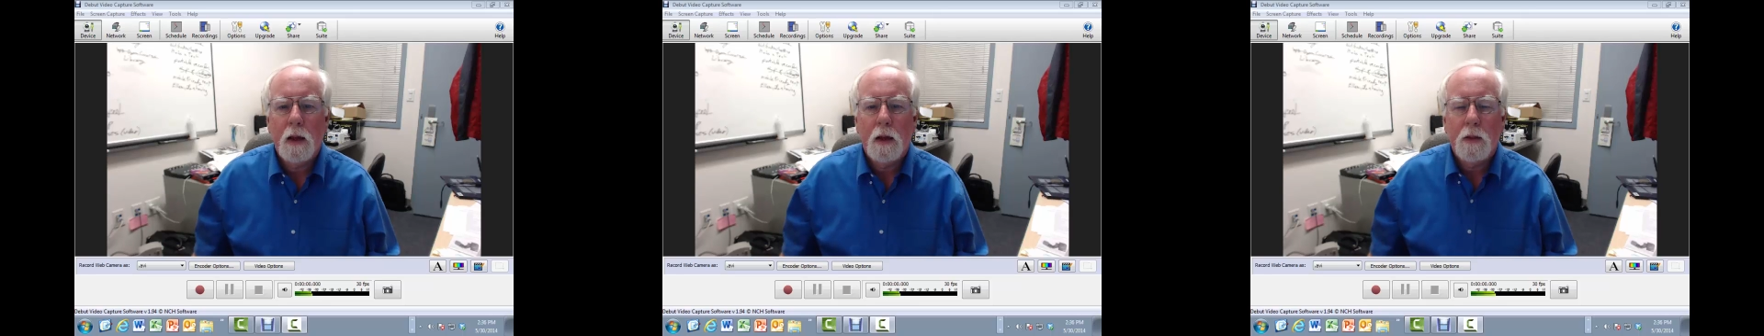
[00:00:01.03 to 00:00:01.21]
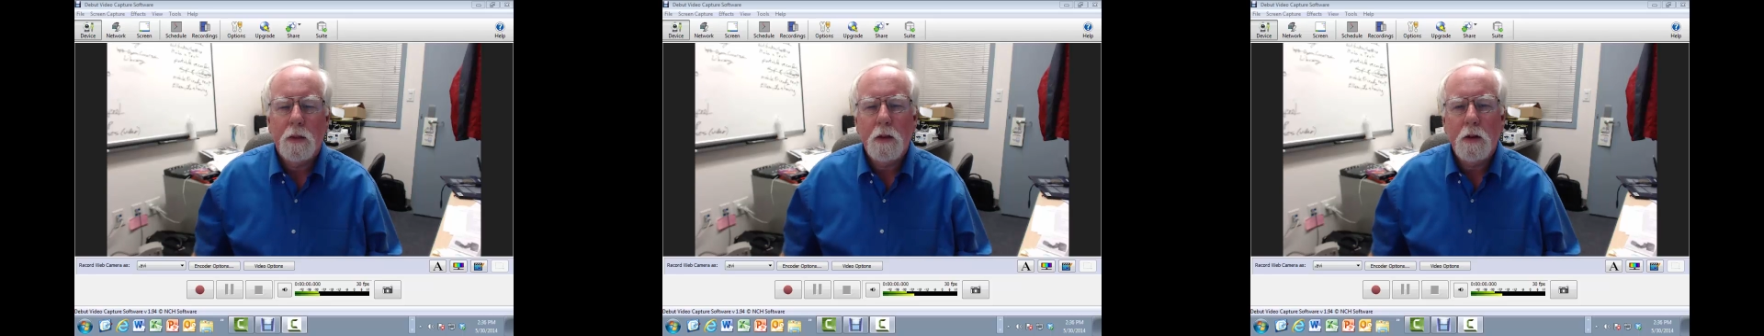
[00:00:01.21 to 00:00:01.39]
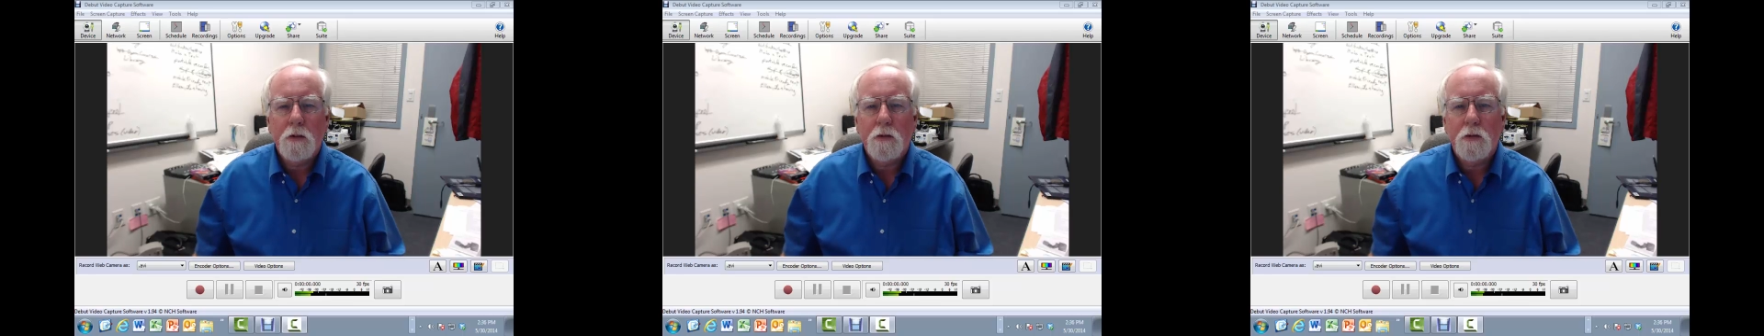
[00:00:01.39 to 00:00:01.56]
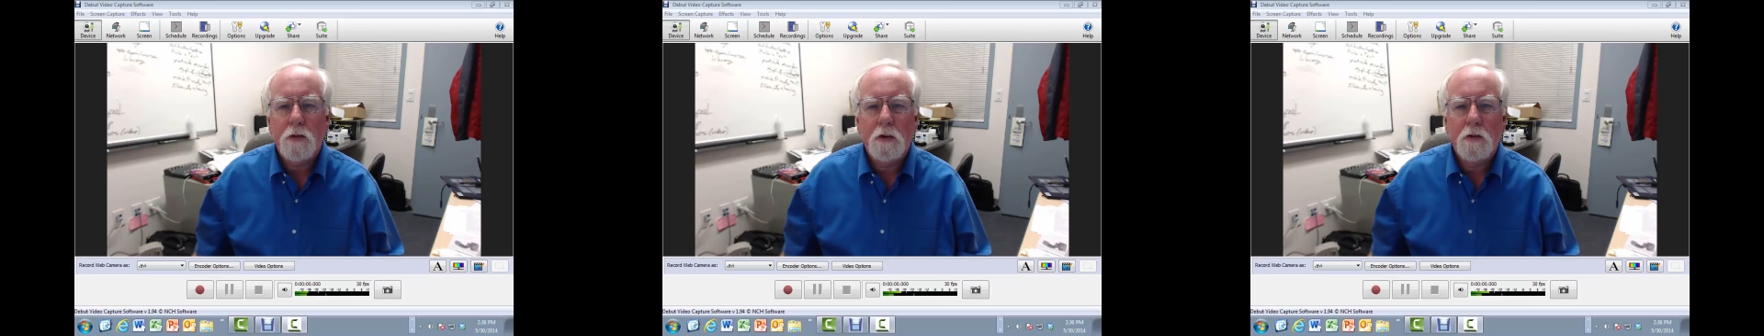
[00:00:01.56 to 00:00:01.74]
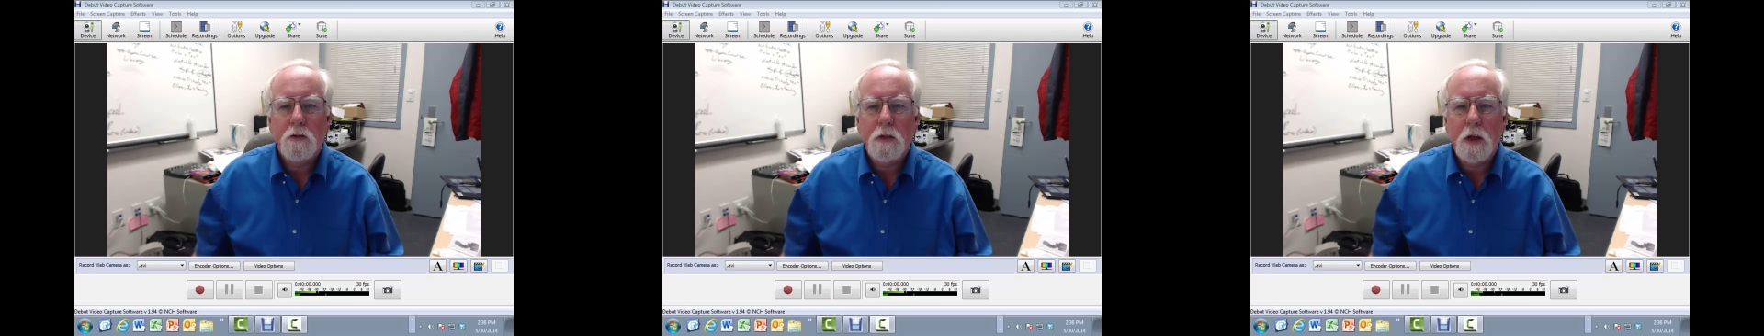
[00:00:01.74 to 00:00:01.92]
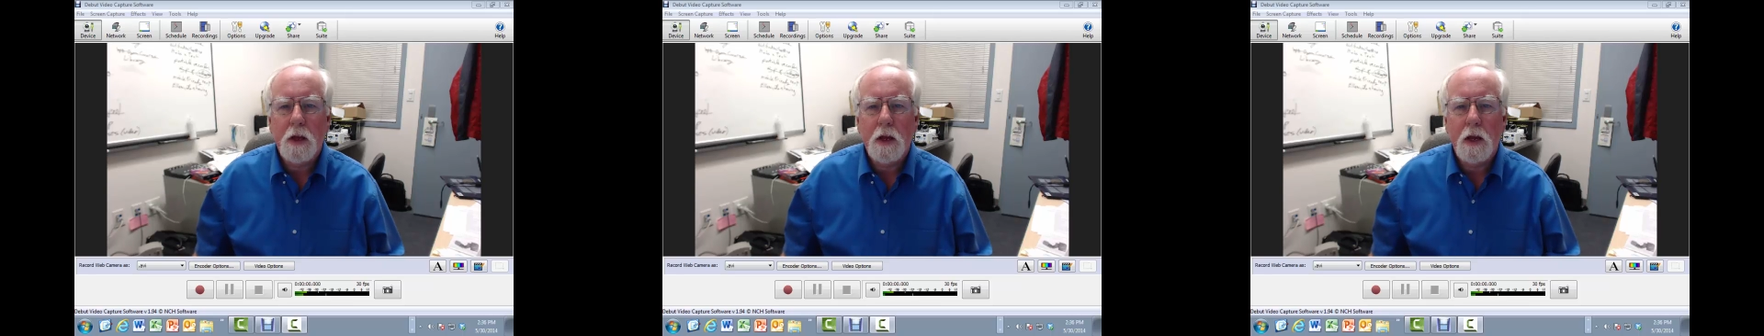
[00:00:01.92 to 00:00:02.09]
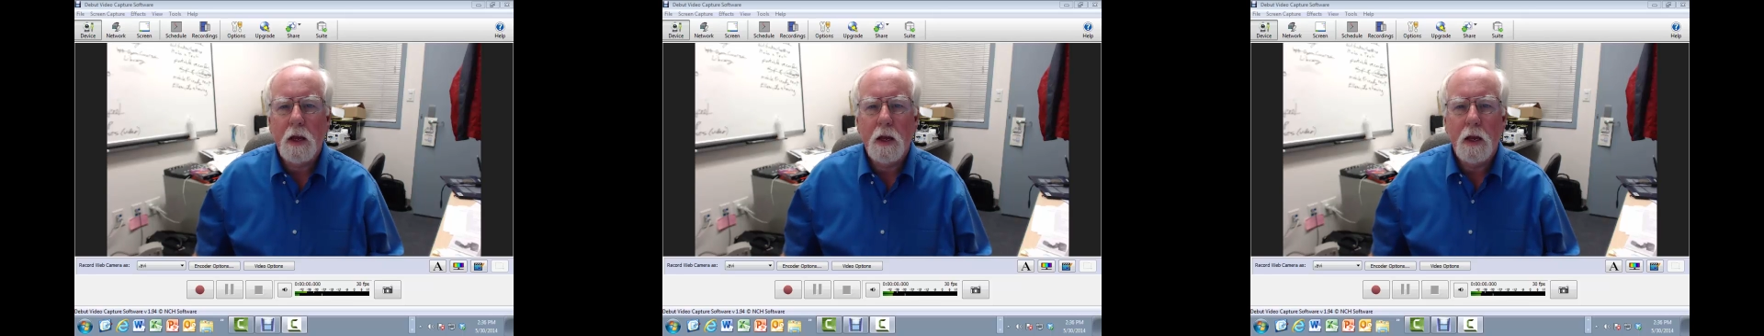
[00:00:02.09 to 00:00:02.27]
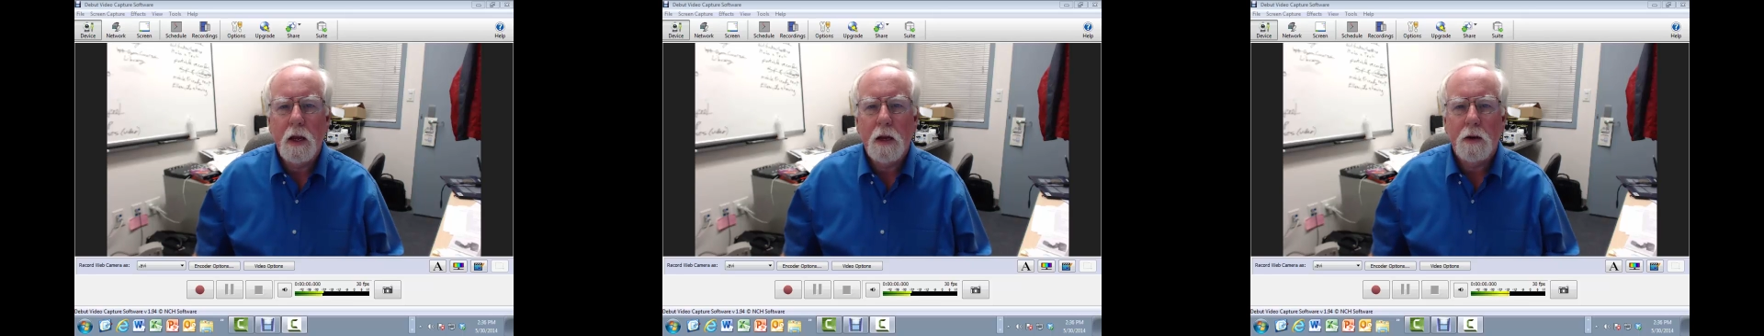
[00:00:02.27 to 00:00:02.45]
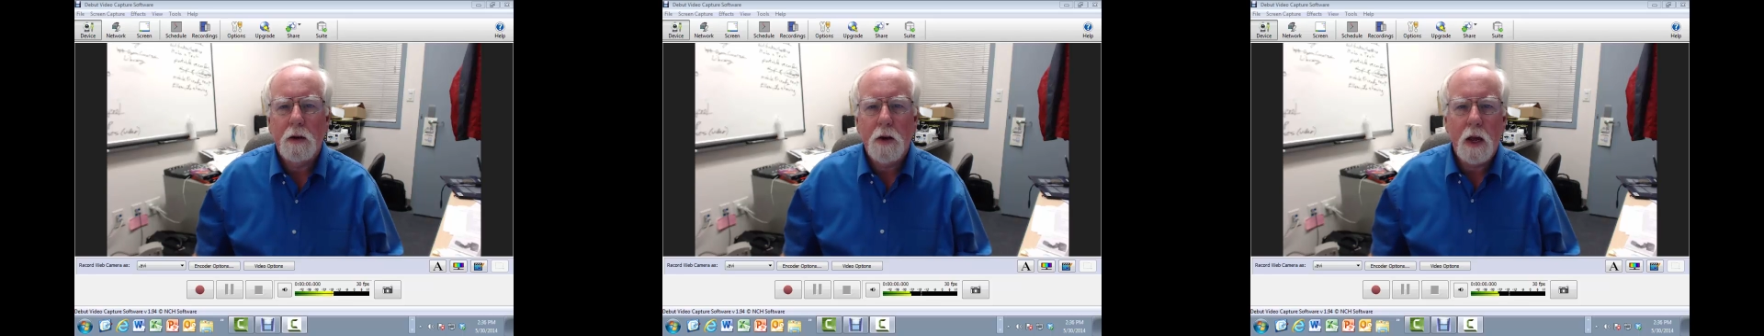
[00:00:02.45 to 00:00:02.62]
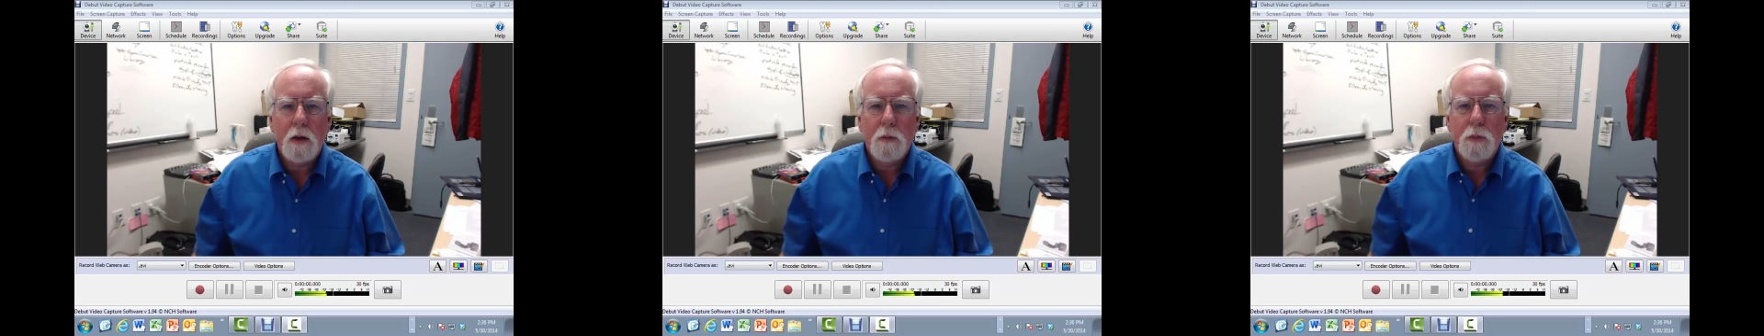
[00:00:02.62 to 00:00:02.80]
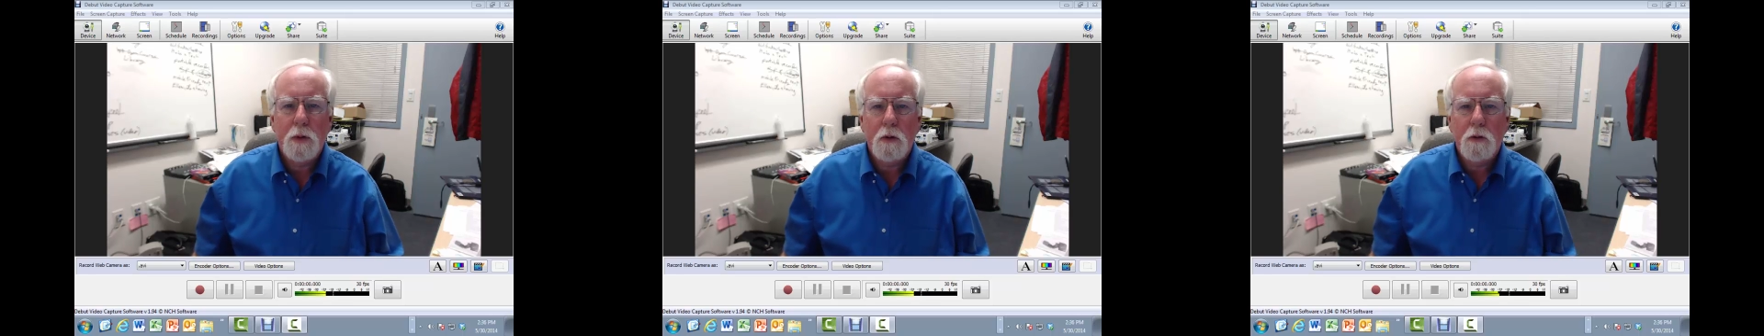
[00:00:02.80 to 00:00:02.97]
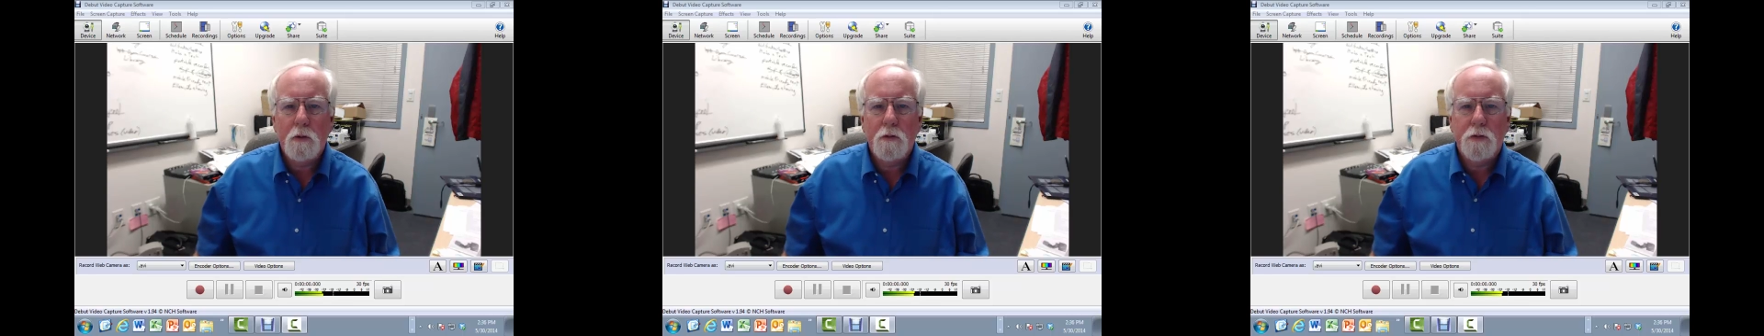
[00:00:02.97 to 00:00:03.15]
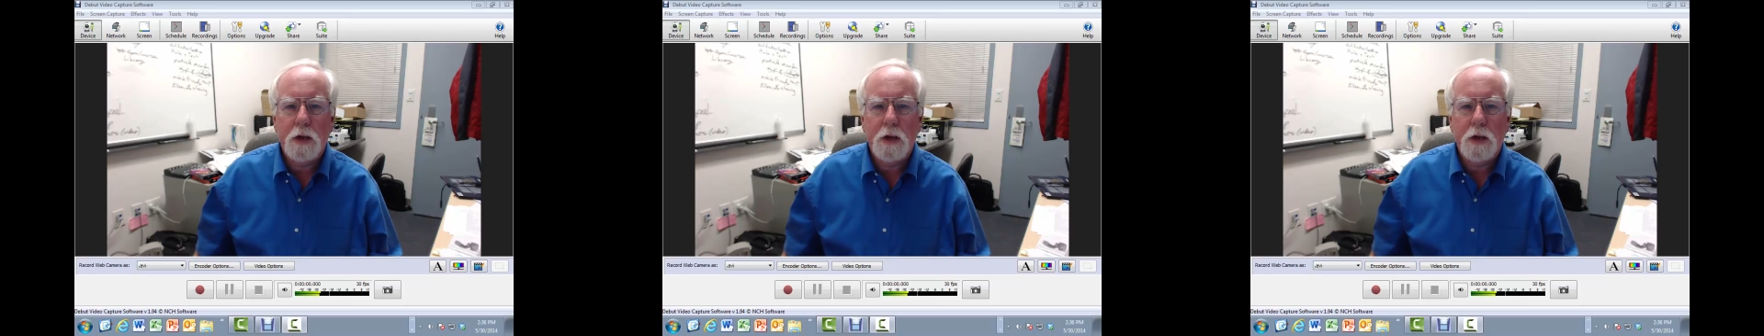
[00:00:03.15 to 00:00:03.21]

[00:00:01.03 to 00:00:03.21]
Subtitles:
This is the debut